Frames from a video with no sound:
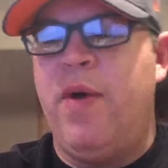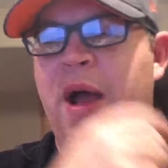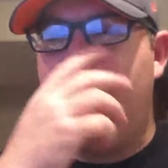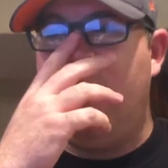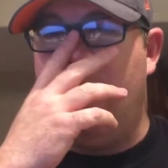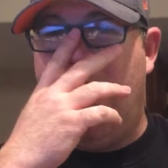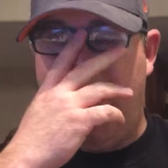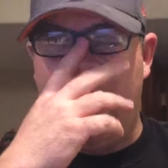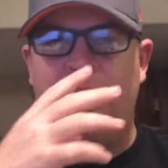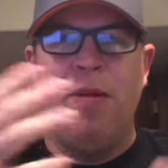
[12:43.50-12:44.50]
wrap up
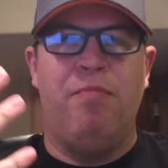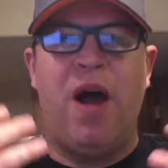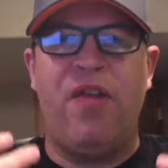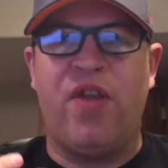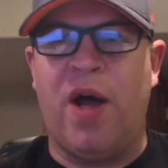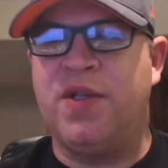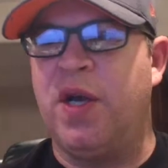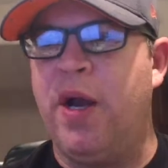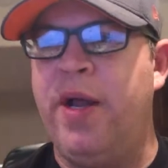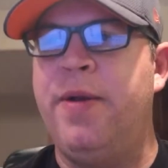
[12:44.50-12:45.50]
my thoughts
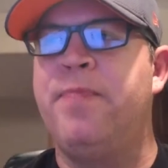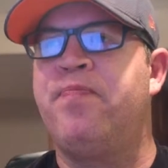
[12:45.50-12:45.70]
on it.